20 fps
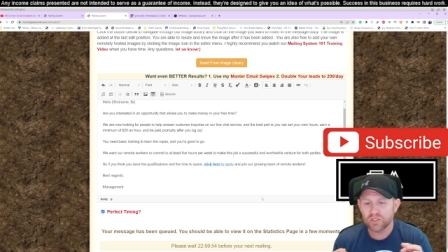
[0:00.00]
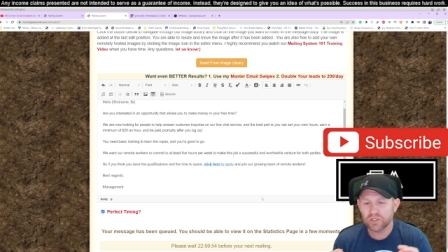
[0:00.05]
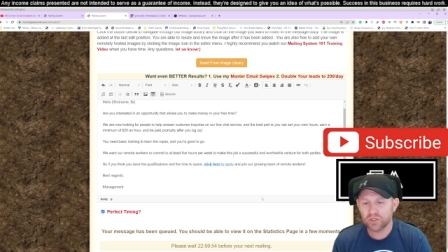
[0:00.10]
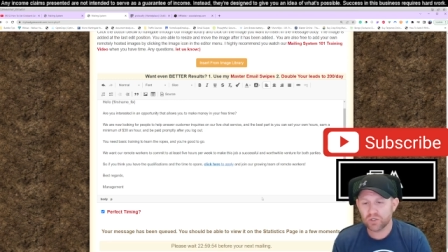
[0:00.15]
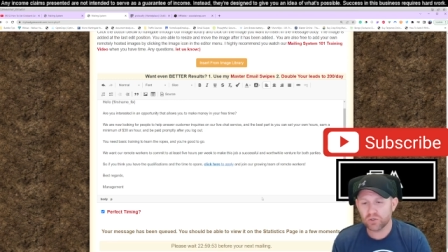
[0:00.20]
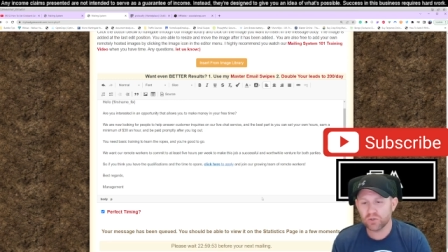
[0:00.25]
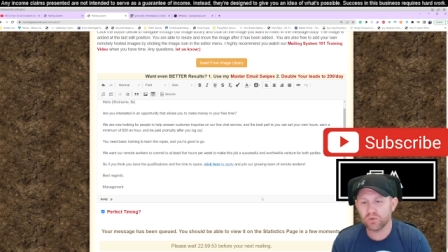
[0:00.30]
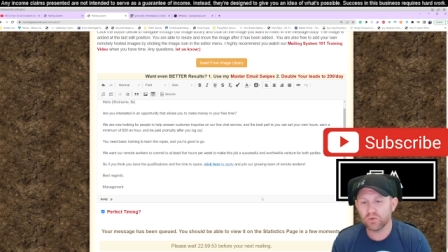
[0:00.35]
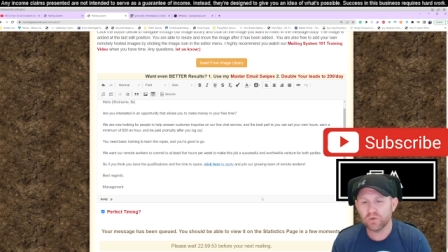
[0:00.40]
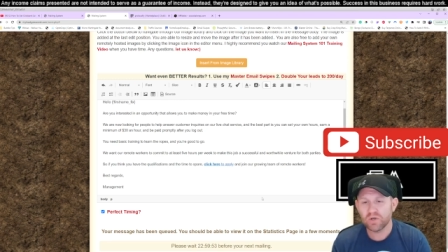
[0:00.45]

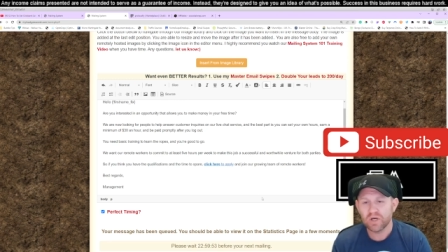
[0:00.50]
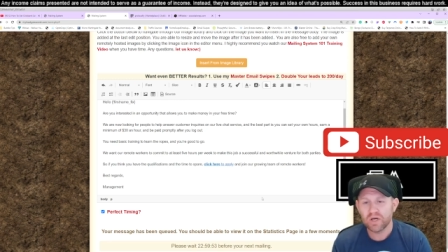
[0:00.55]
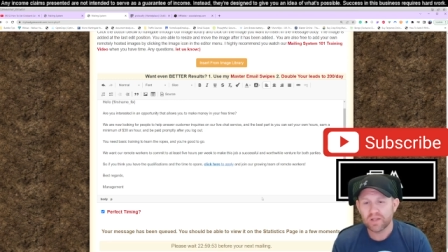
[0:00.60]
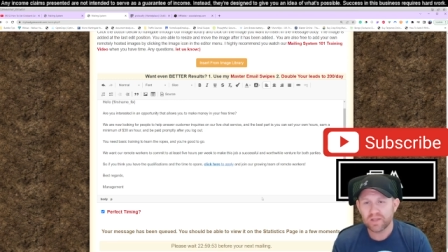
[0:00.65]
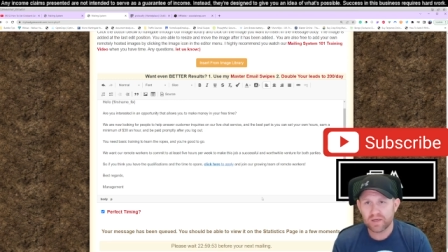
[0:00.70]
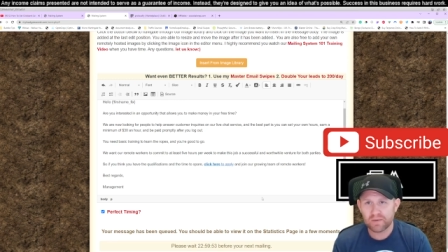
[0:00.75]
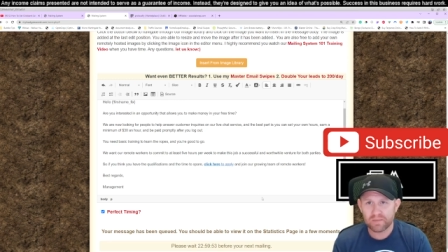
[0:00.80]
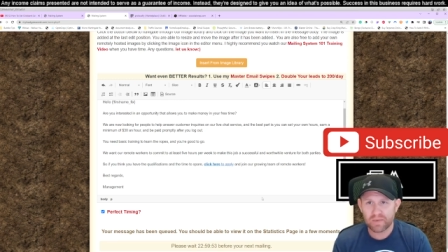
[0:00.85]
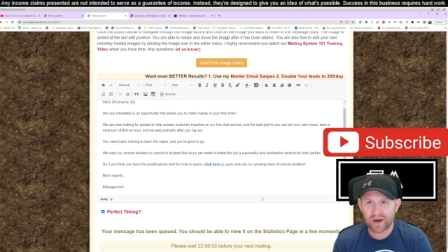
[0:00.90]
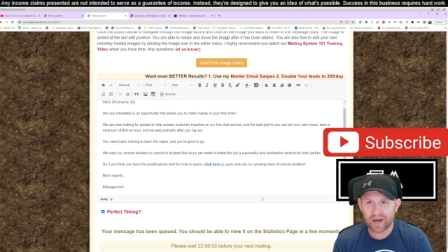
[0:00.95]
to
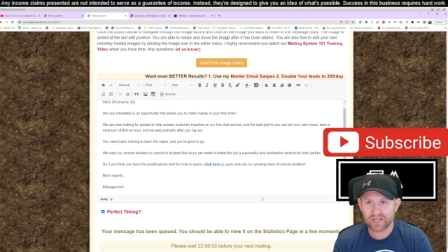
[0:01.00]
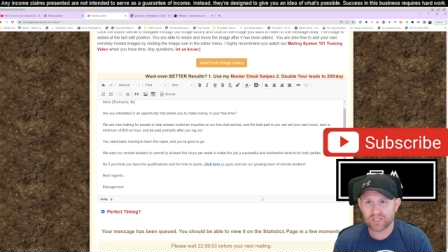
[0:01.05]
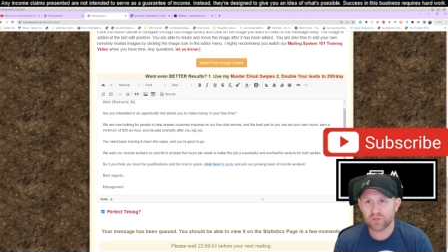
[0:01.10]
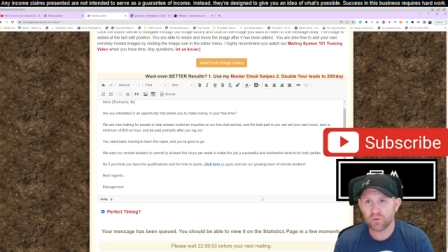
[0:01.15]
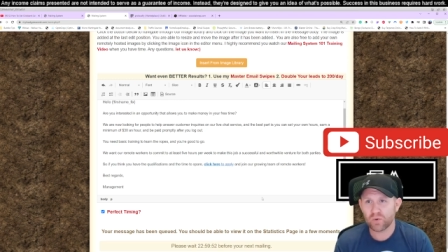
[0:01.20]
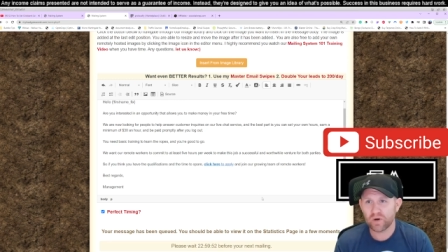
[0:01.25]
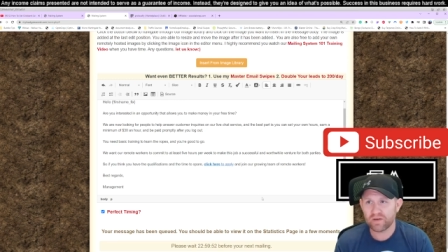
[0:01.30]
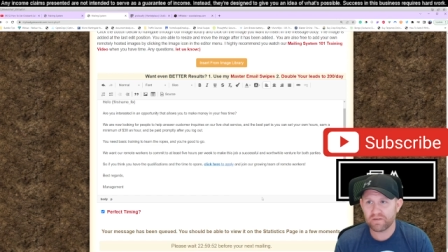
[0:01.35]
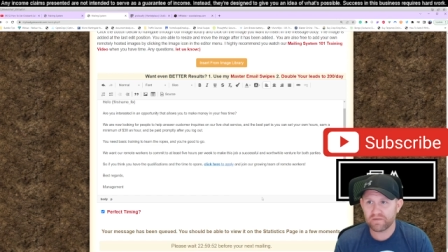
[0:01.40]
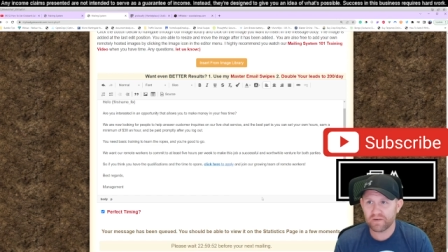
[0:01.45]
the My
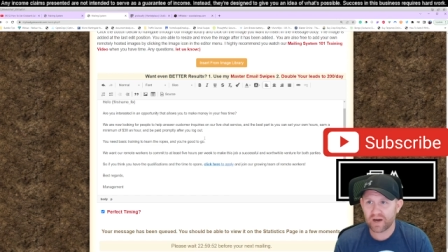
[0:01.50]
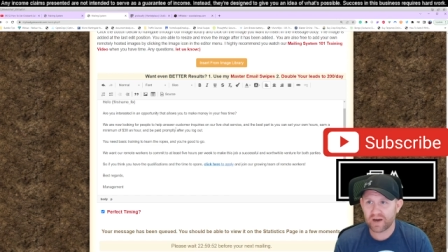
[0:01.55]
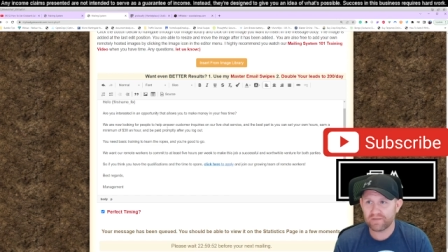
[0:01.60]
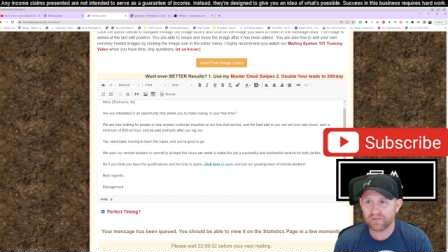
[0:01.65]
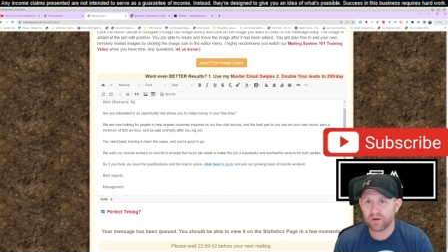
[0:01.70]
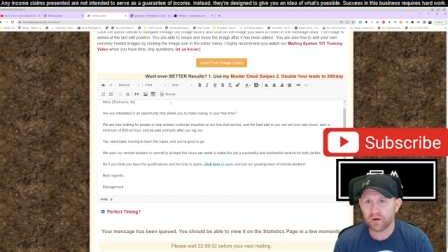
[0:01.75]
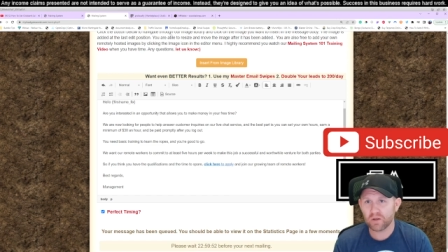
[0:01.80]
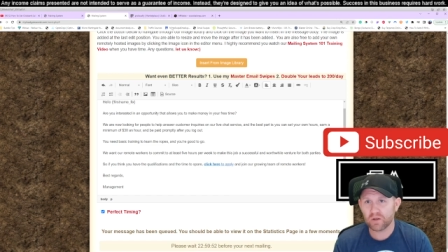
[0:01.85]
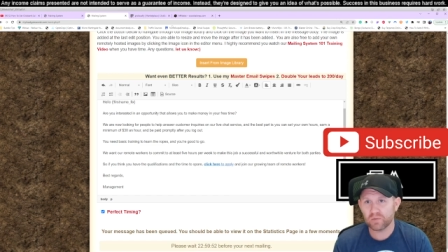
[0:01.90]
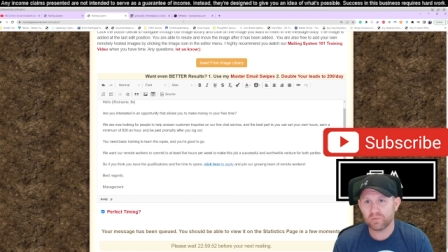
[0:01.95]

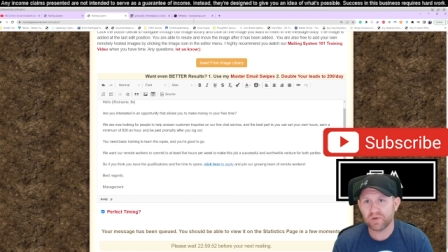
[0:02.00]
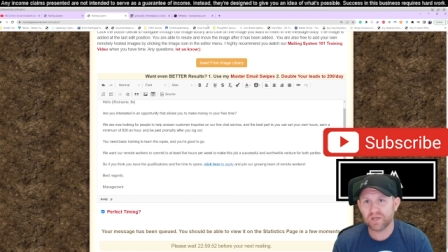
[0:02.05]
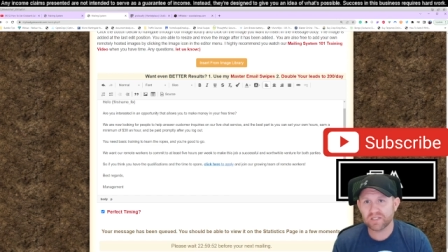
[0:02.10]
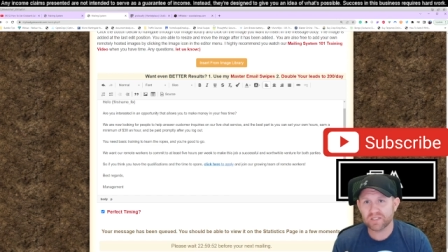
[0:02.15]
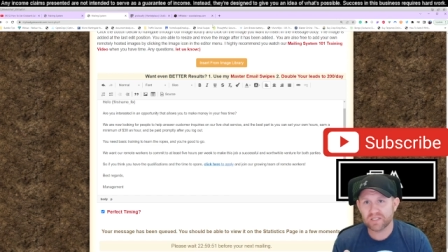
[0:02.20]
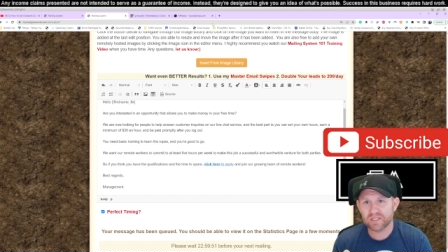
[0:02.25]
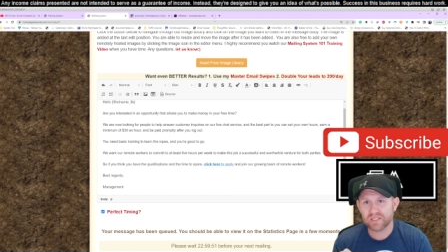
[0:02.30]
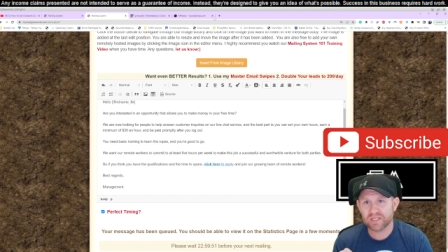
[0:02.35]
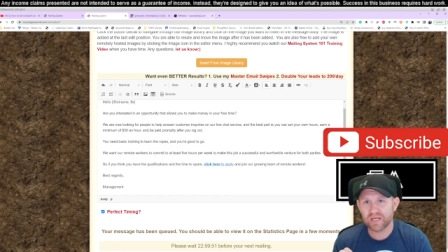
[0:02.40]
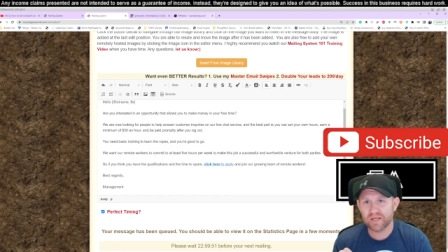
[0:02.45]
twenty-five dollar
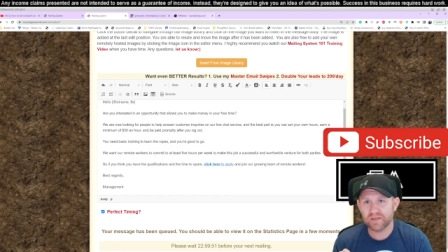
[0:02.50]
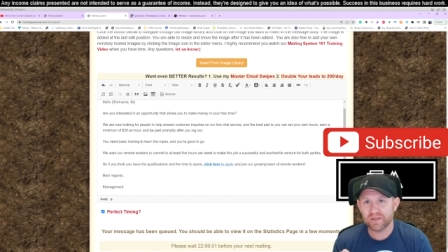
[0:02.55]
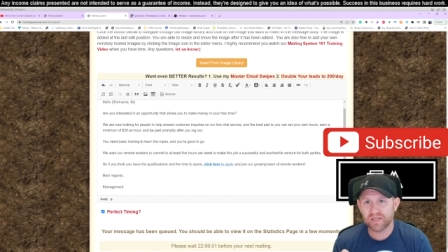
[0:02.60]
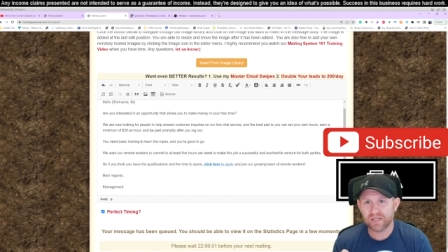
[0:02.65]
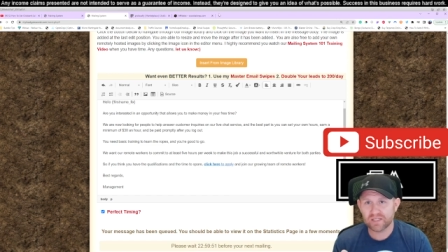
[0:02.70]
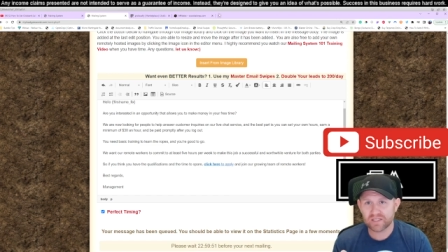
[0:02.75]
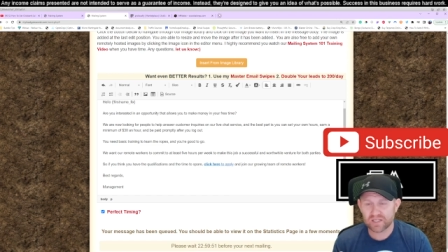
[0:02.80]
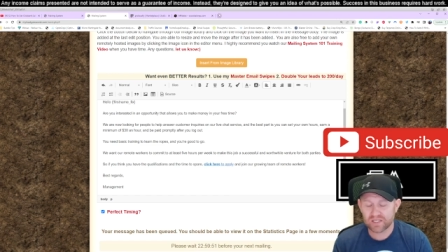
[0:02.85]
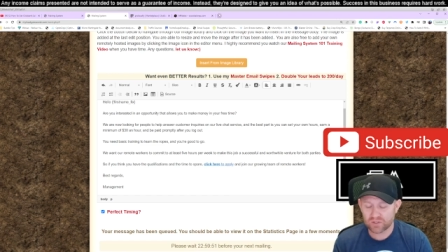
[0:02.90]
Business, and this